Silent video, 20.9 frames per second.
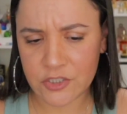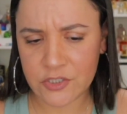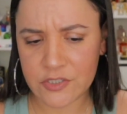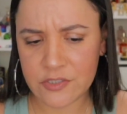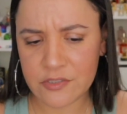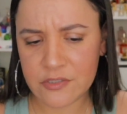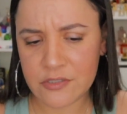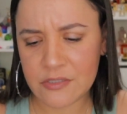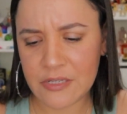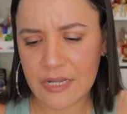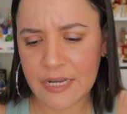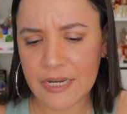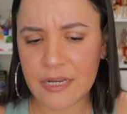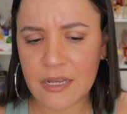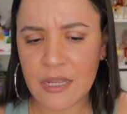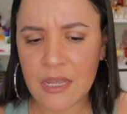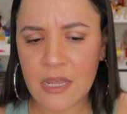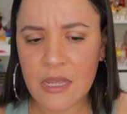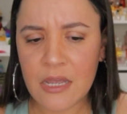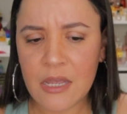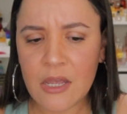This is like
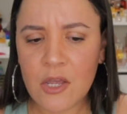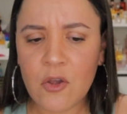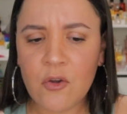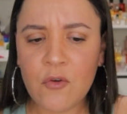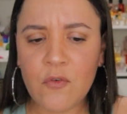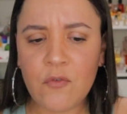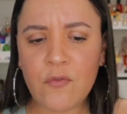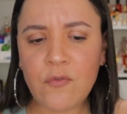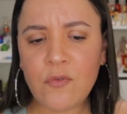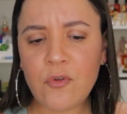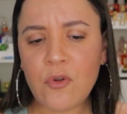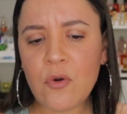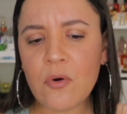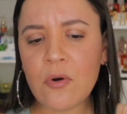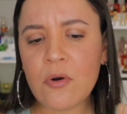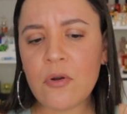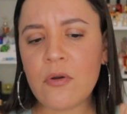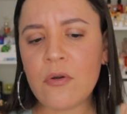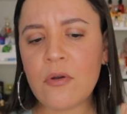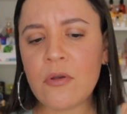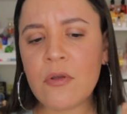
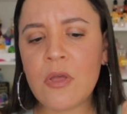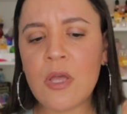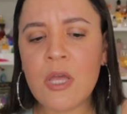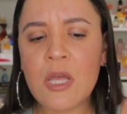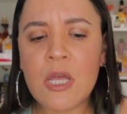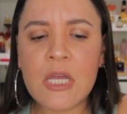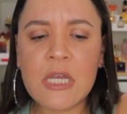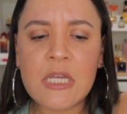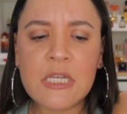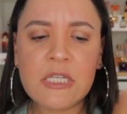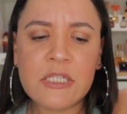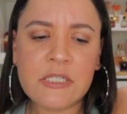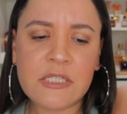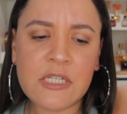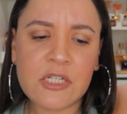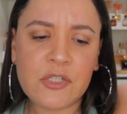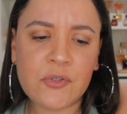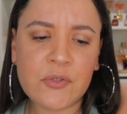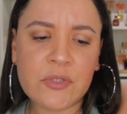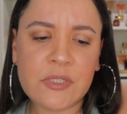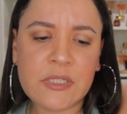floral,
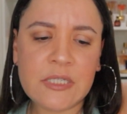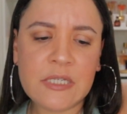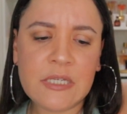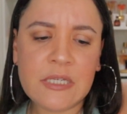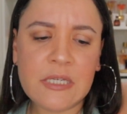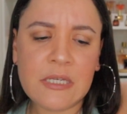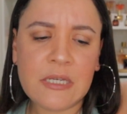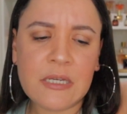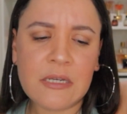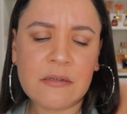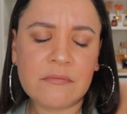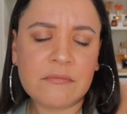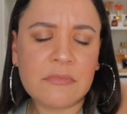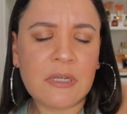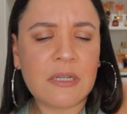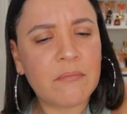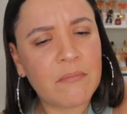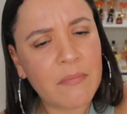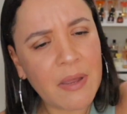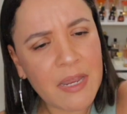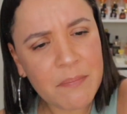citrusy,
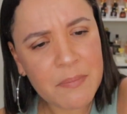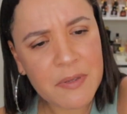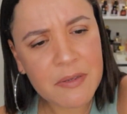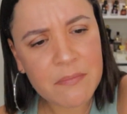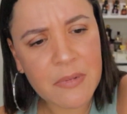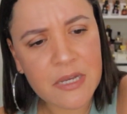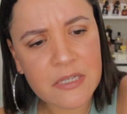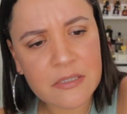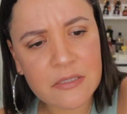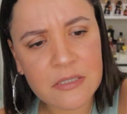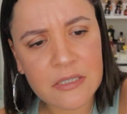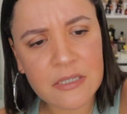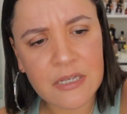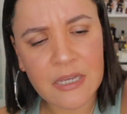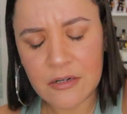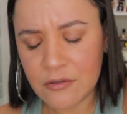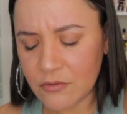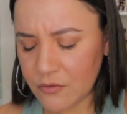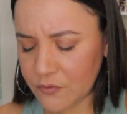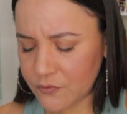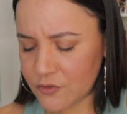might be musky. I
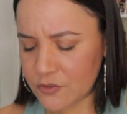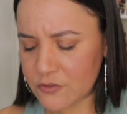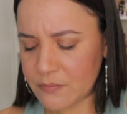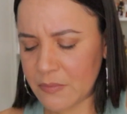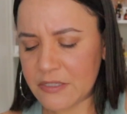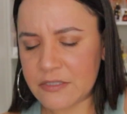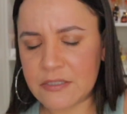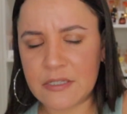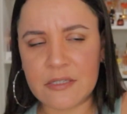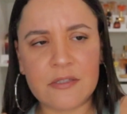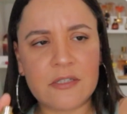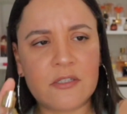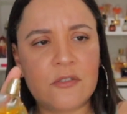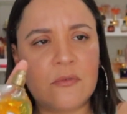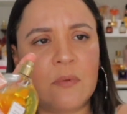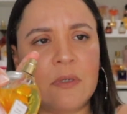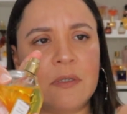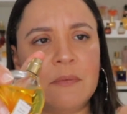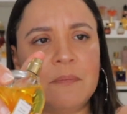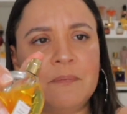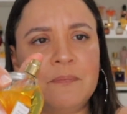don't know if there's musk in this
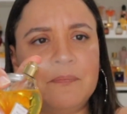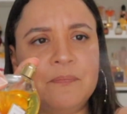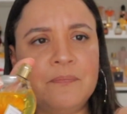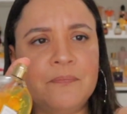one.